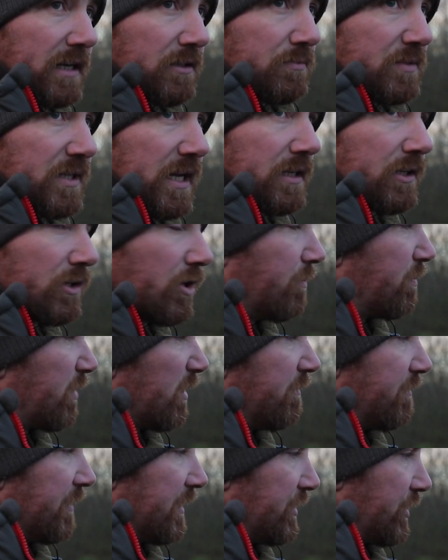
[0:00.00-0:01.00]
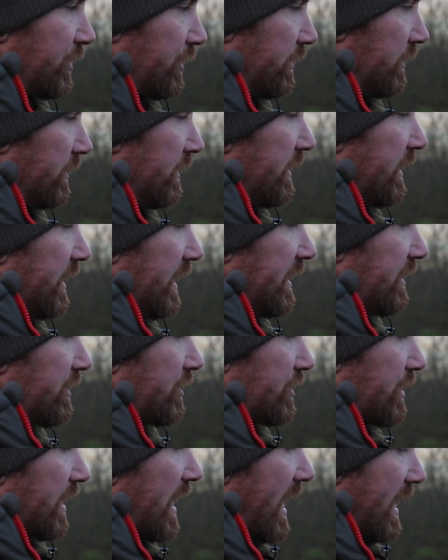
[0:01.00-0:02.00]
Adam's had a couple of fish
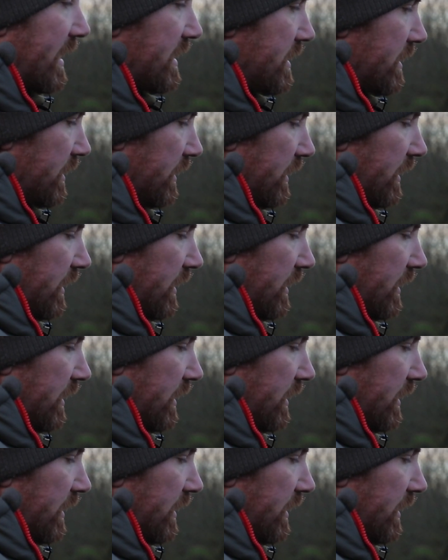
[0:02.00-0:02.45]
each day,